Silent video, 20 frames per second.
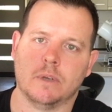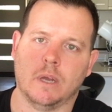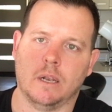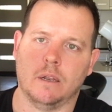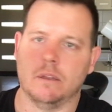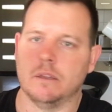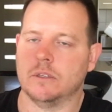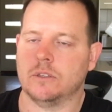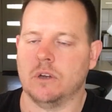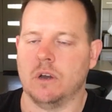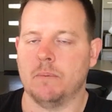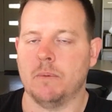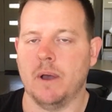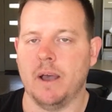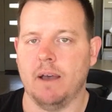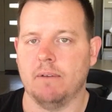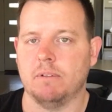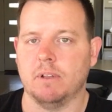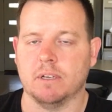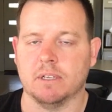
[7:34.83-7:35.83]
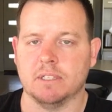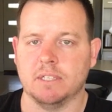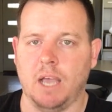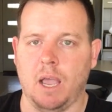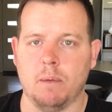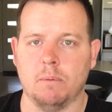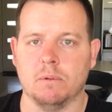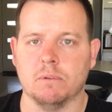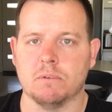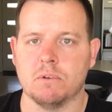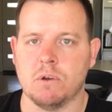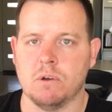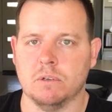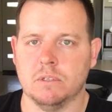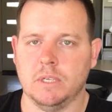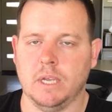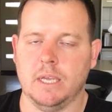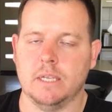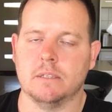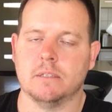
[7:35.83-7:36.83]
a lot of the time I'll have like a table of
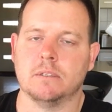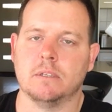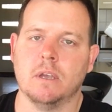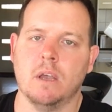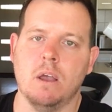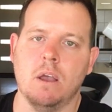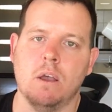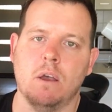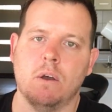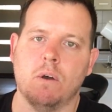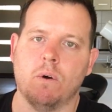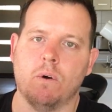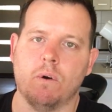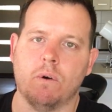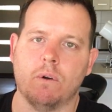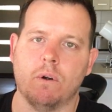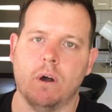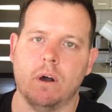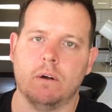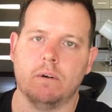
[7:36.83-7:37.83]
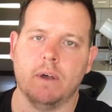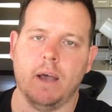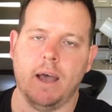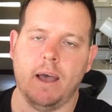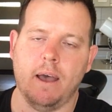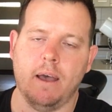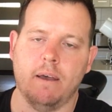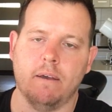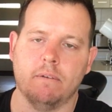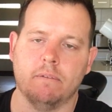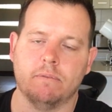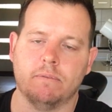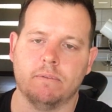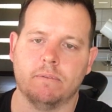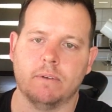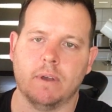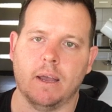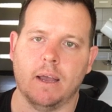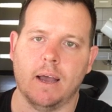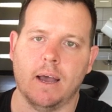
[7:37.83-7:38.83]
contents, or I'll have
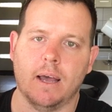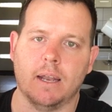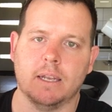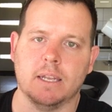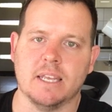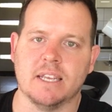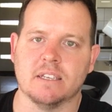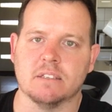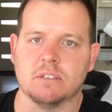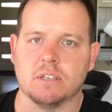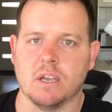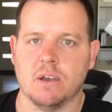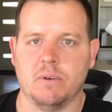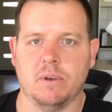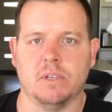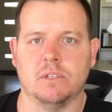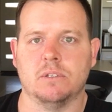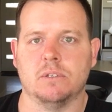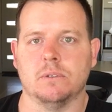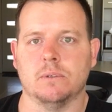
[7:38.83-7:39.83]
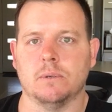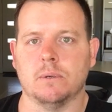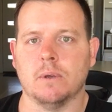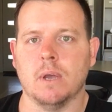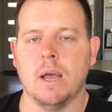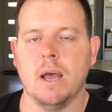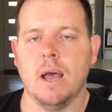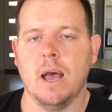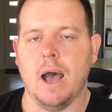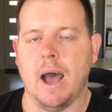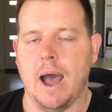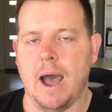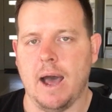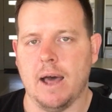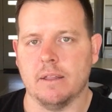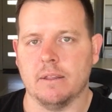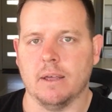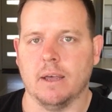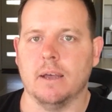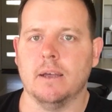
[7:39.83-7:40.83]
links going to
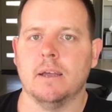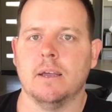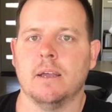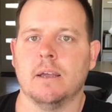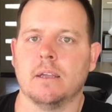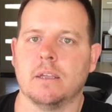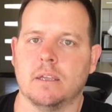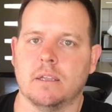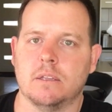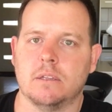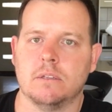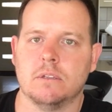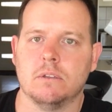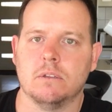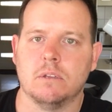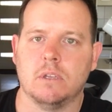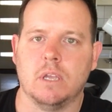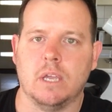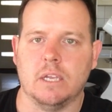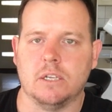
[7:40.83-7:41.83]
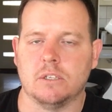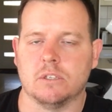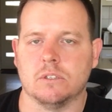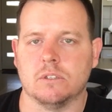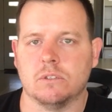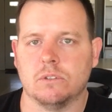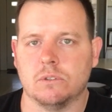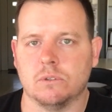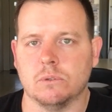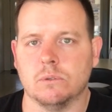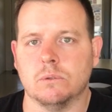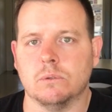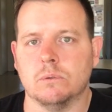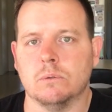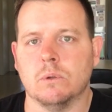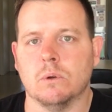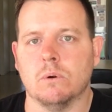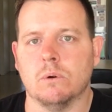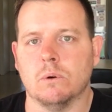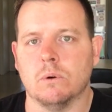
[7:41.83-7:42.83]
other kitchen
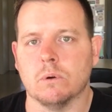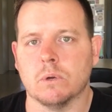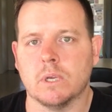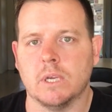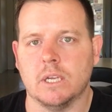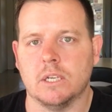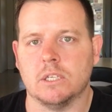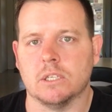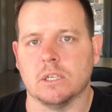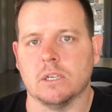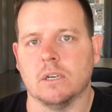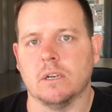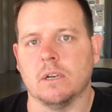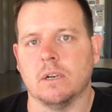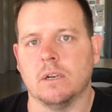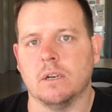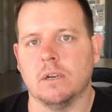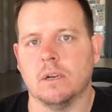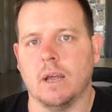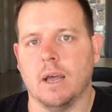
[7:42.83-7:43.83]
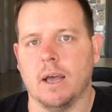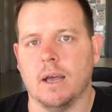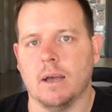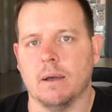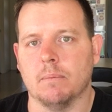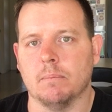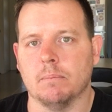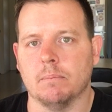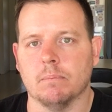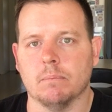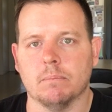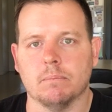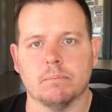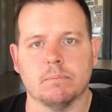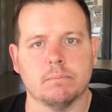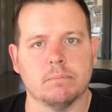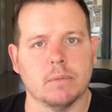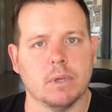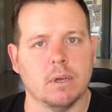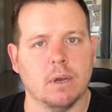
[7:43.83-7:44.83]
stool or kitchen
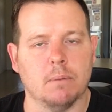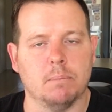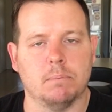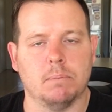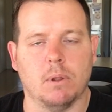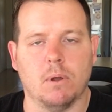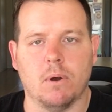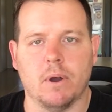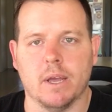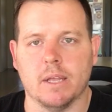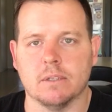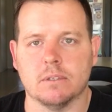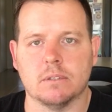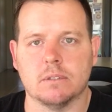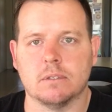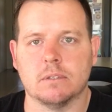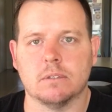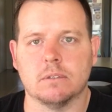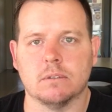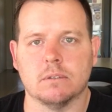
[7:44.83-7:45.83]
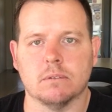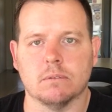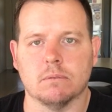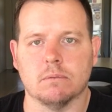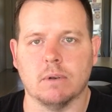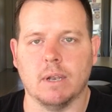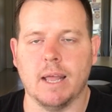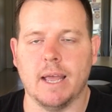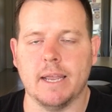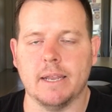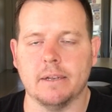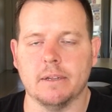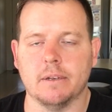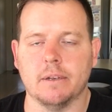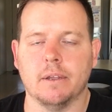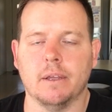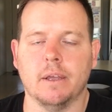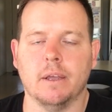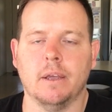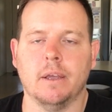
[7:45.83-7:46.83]
appliance related